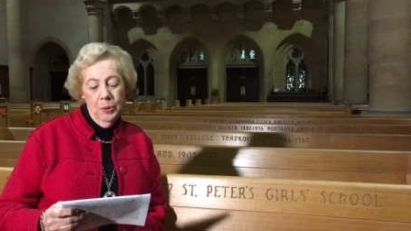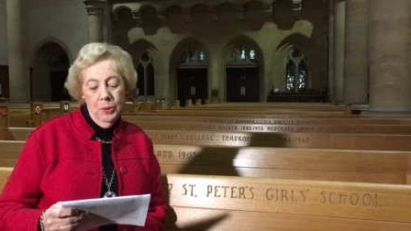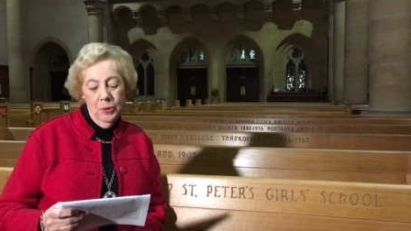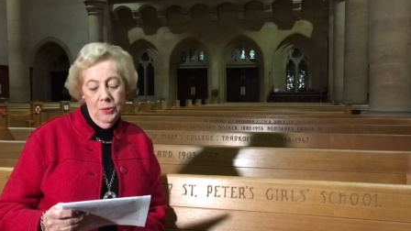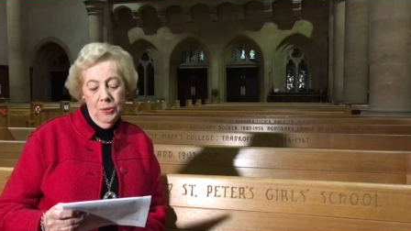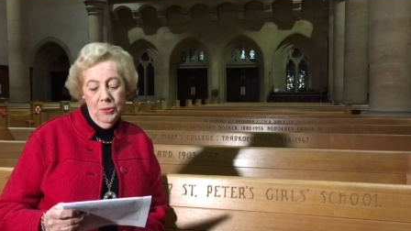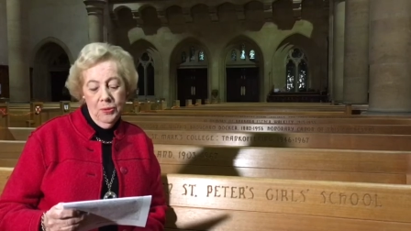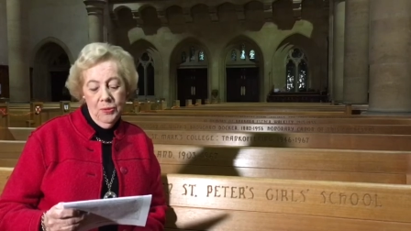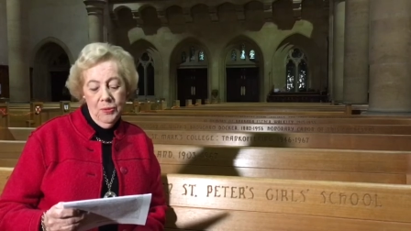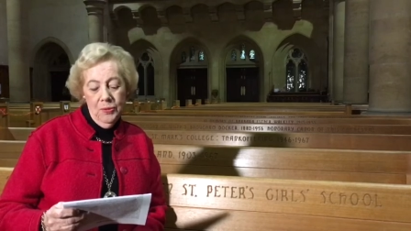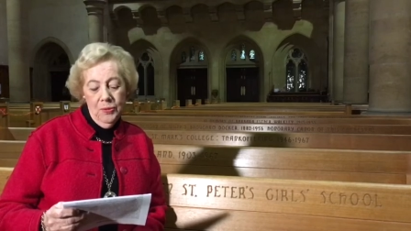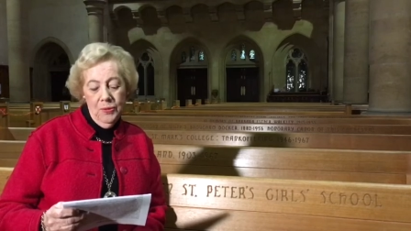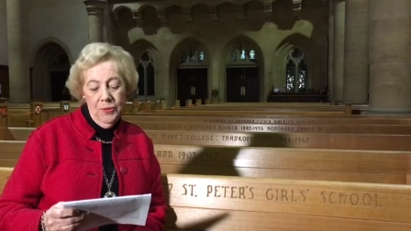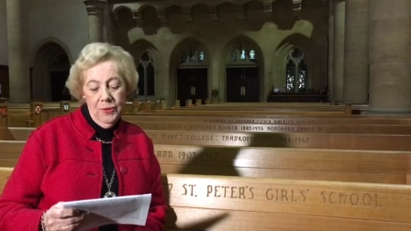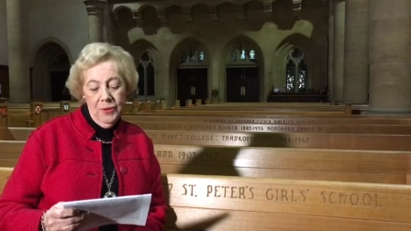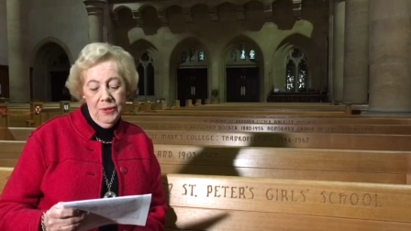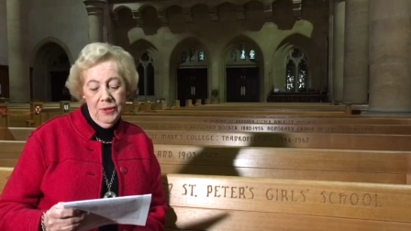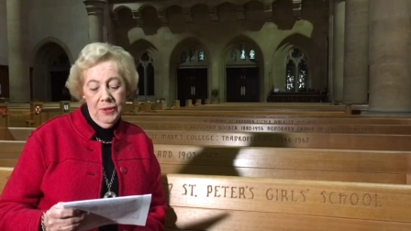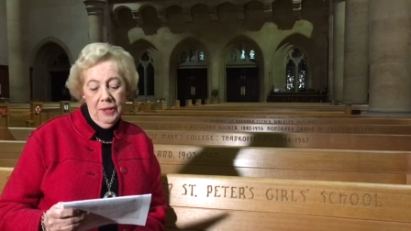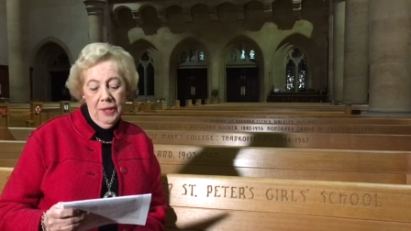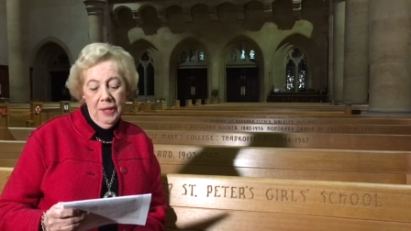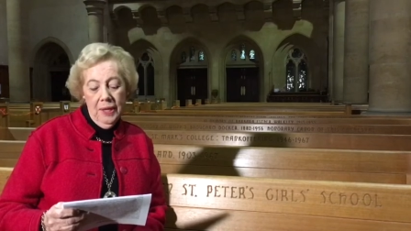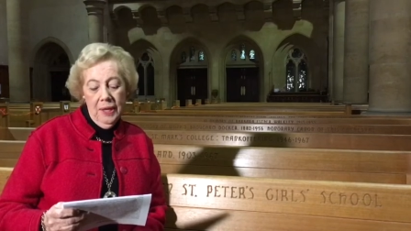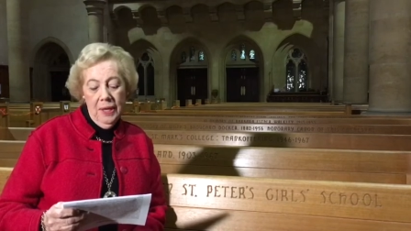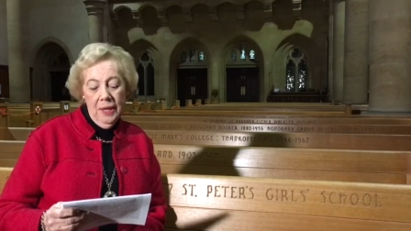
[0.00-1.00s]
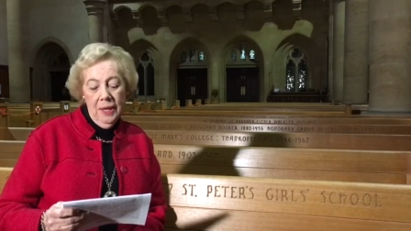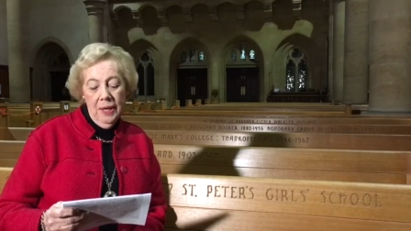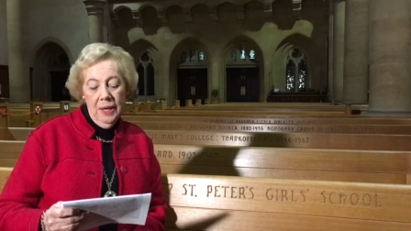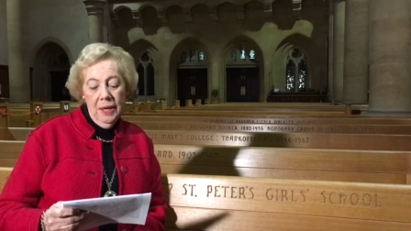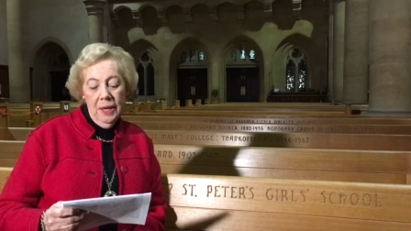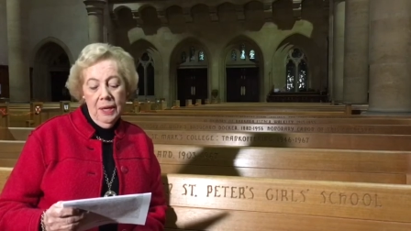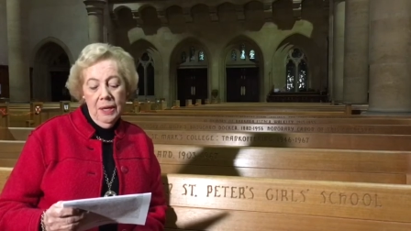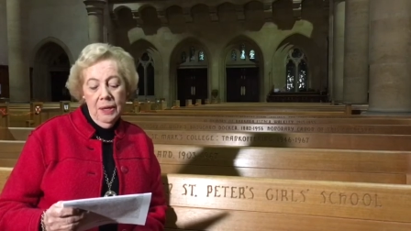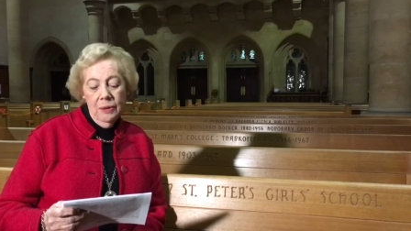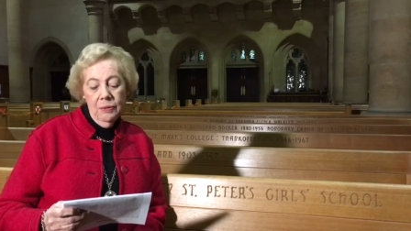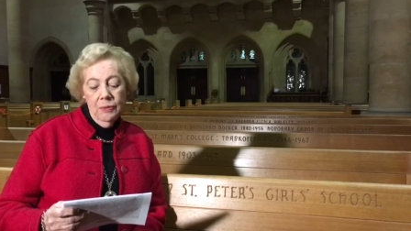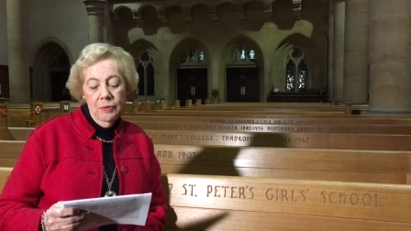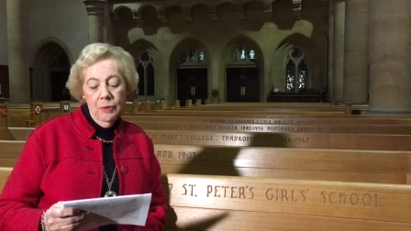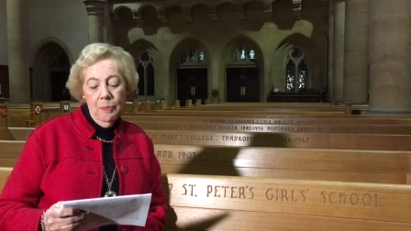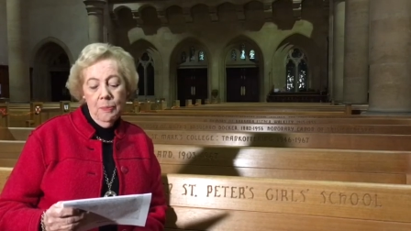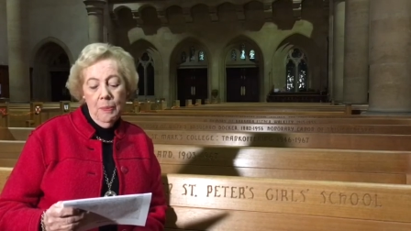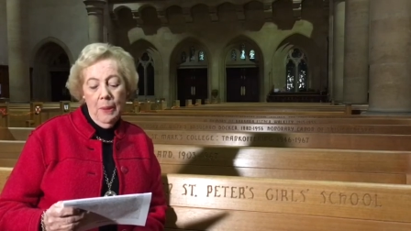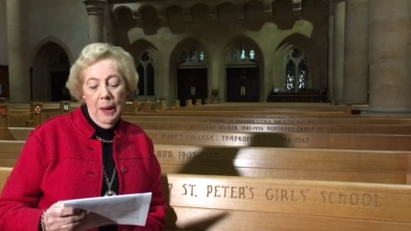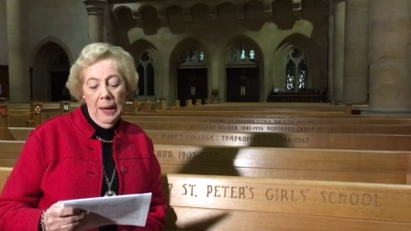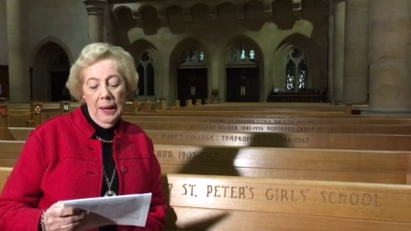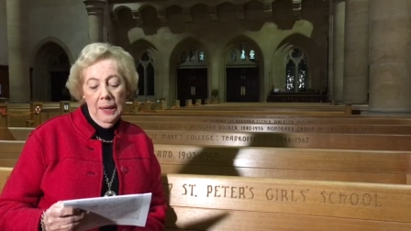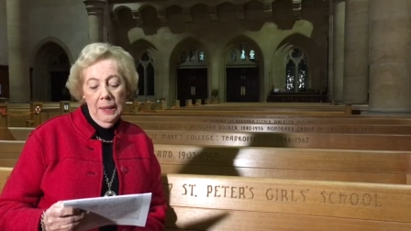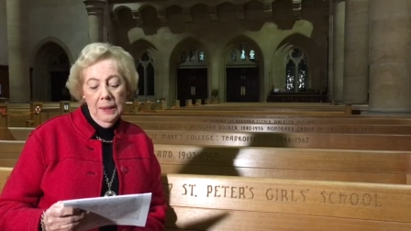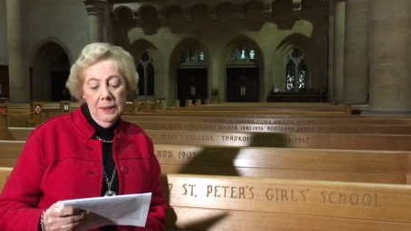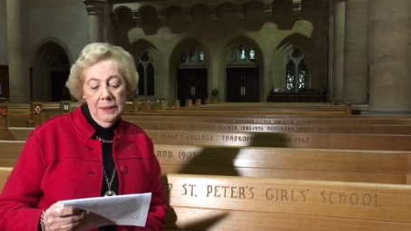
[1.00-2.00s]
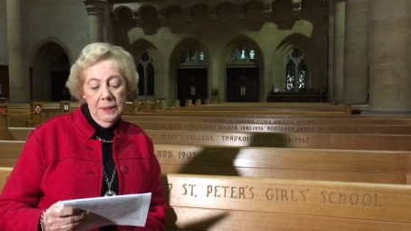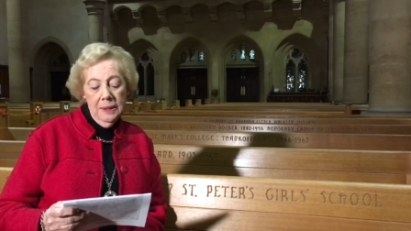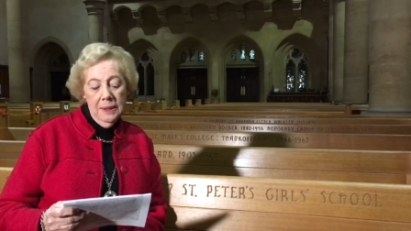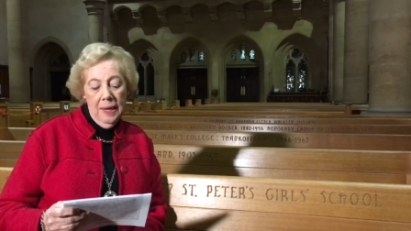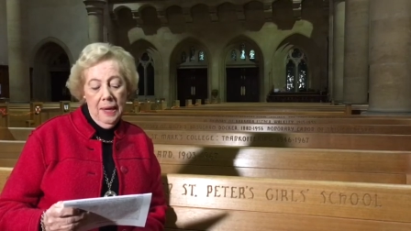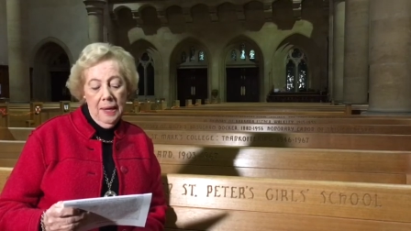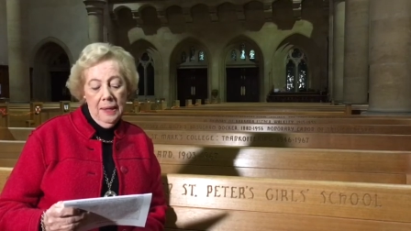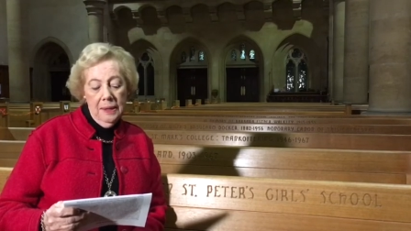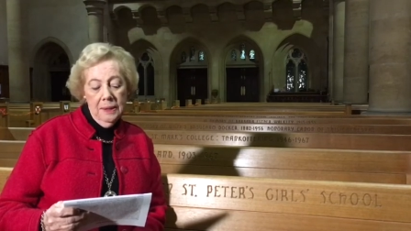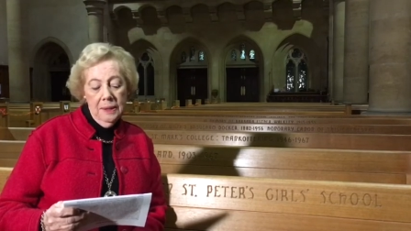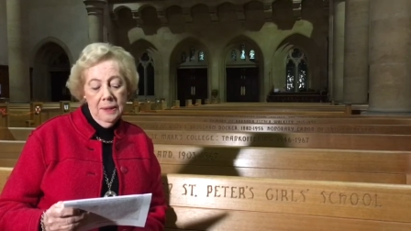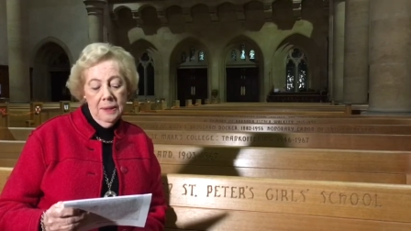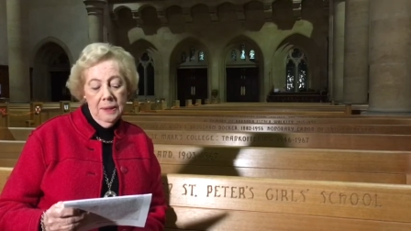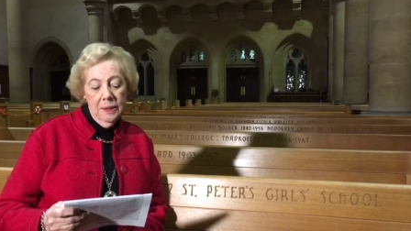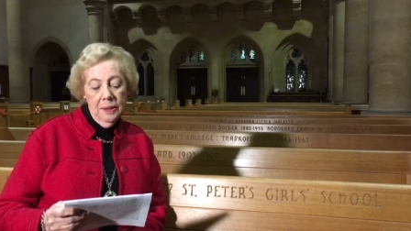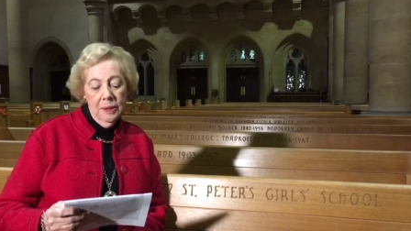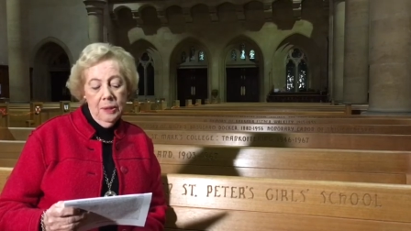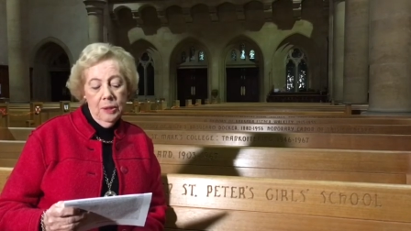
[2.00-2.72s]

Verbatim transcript: pews, it reminds us